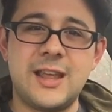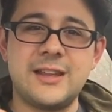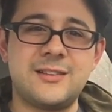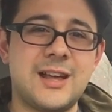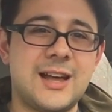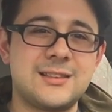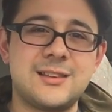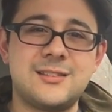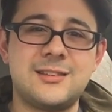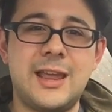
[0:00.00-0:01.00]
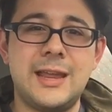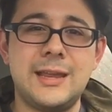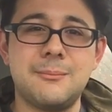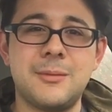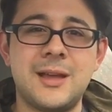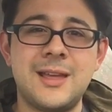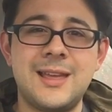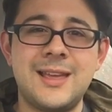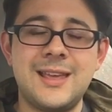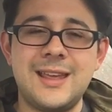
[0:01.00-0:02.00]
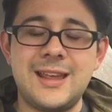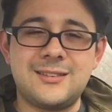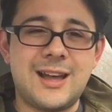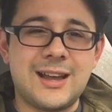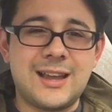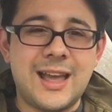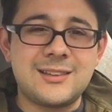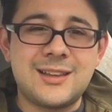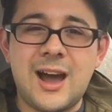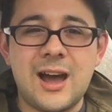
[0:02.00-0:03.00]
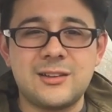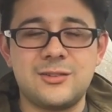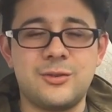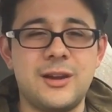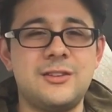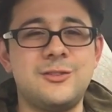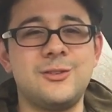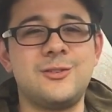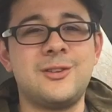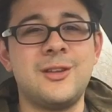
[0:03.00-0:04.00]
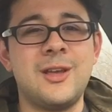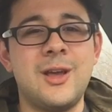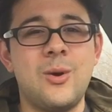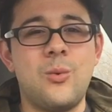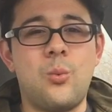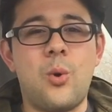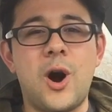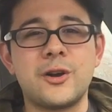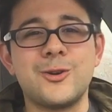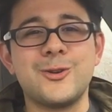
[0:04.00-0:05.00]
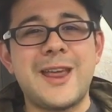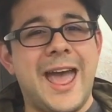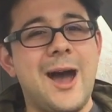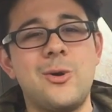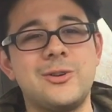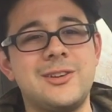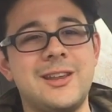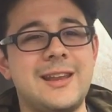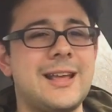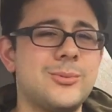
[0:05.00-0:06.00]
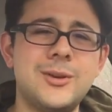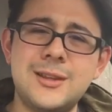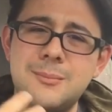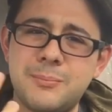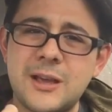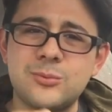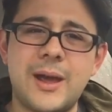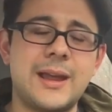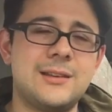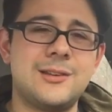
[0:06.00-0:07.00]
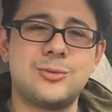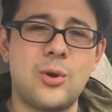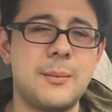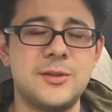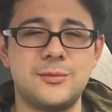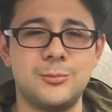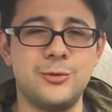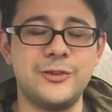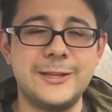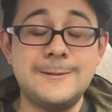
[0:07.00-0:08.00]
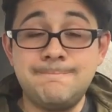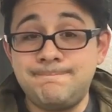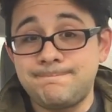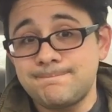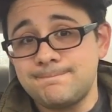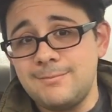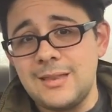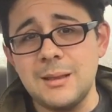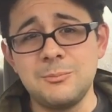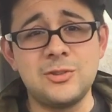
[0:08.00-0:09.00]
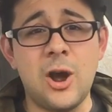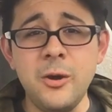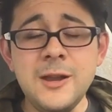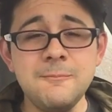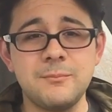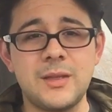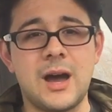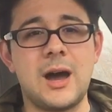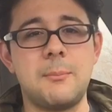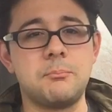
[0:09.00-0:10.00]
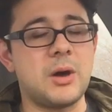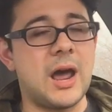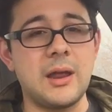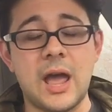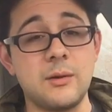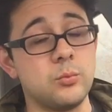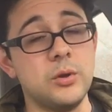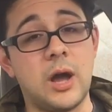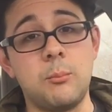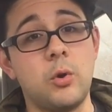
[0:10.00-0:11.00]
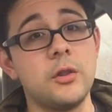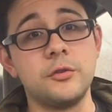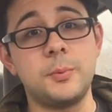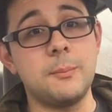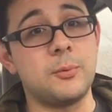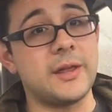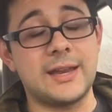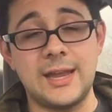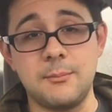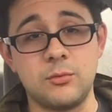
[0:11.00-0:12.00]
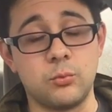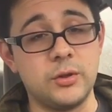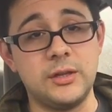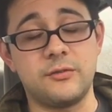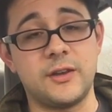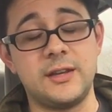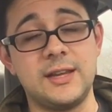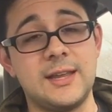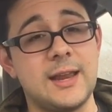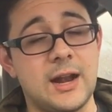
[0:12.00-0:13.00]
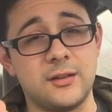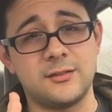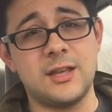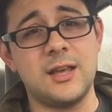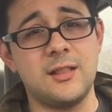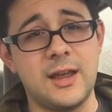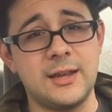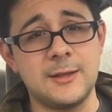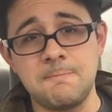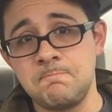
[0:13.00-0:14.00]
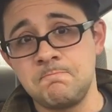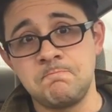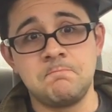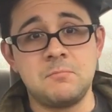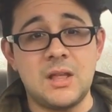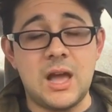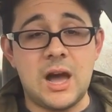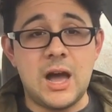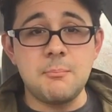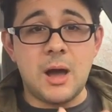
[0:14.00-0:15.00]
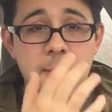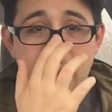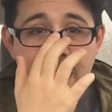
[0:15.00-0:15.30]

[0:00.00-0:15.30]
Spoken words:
it's not the same. It's not as concentrated. It's just watered out. And that's really the best way I could describe this movie. Sorry, but I'm one of those people that came in really defending it. And I'll say, like, I'm